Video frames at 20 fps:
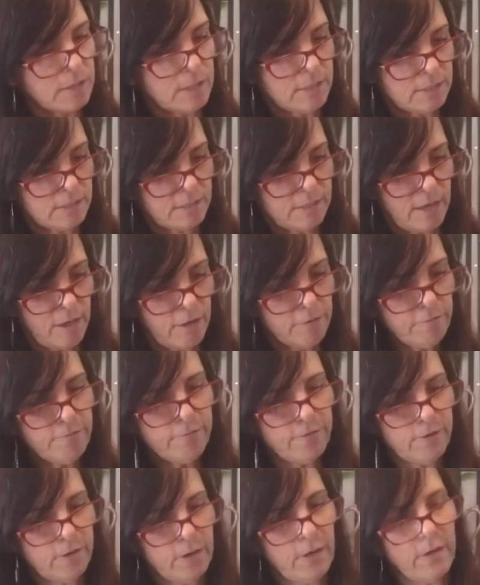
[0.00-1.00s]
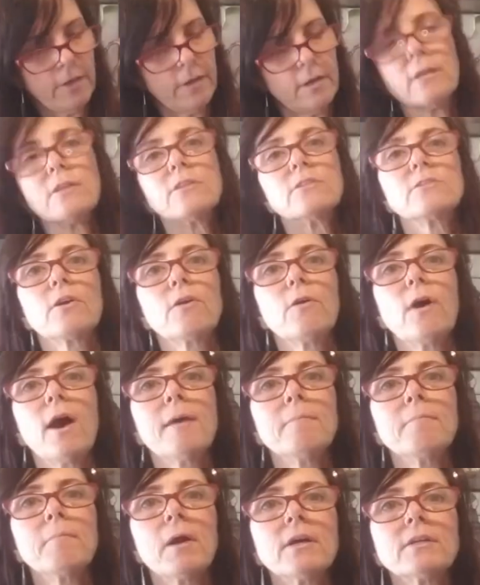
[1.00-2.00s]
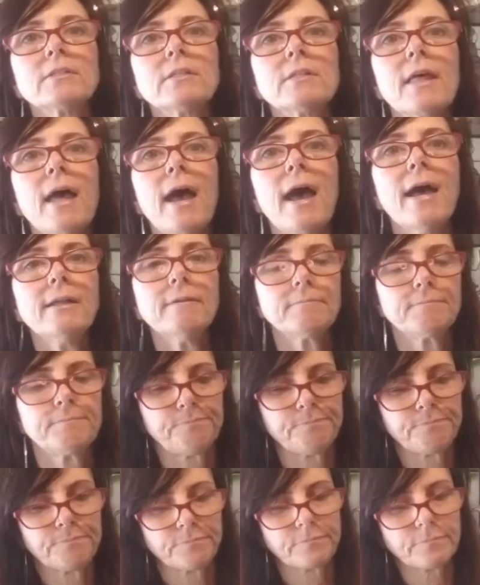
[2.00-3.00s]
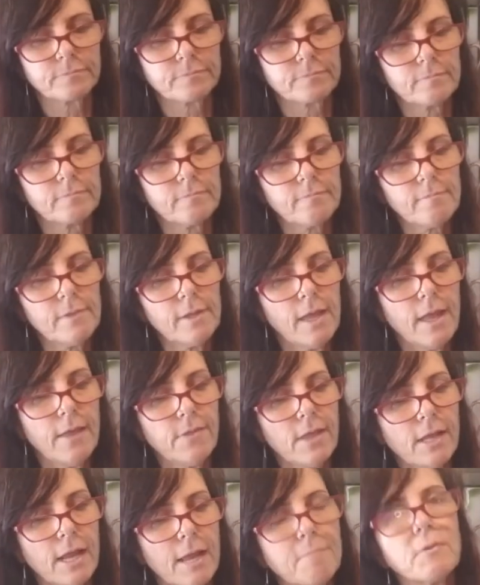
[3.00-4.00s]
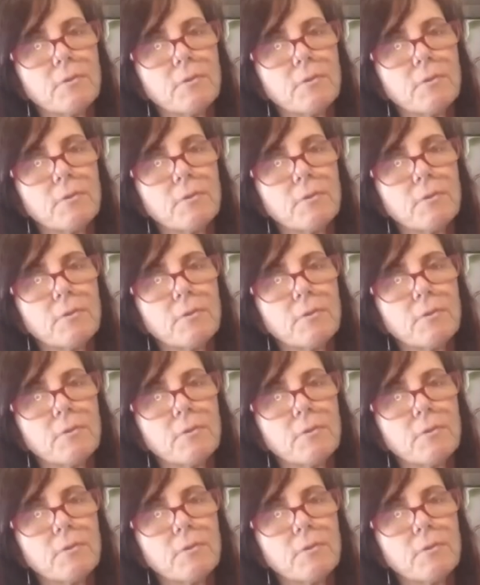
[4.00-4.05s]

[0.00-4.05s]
itself. So I marked that, and then I'm